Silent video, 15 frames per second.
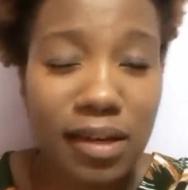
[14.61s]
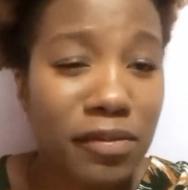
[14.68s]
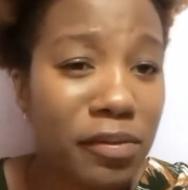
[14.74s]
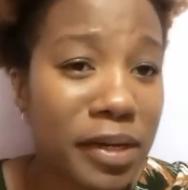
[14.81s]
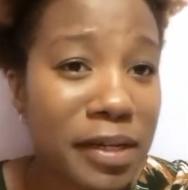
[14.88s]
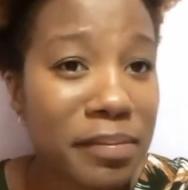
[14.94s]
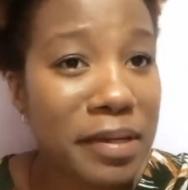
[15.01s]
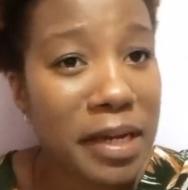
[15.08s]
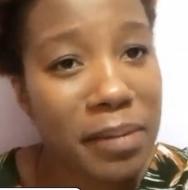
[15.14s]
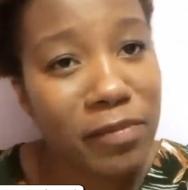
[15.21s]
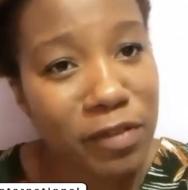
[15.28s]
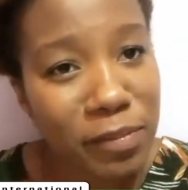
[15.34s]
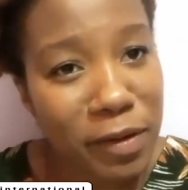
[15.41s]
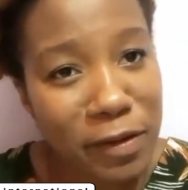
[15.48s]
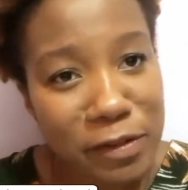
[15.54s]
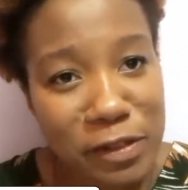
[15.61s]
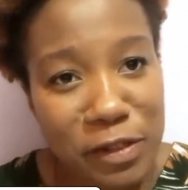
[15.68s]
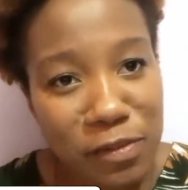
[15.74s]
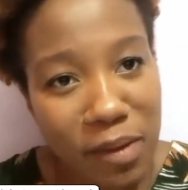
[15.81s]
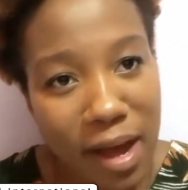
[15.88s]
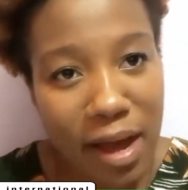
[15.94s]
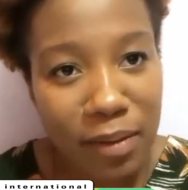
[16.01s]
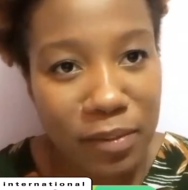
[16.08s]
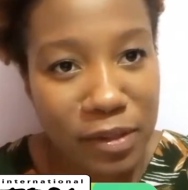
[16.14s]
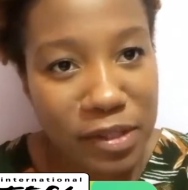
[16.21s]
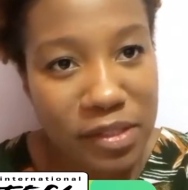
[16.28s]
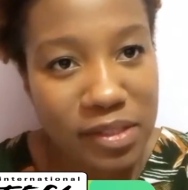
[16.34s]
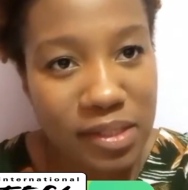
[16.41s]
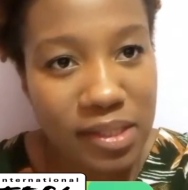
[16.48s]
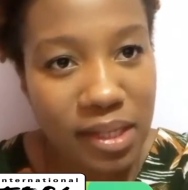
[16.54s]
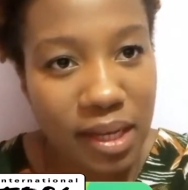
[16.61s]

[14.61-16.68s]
I've already been up for about 2 hours.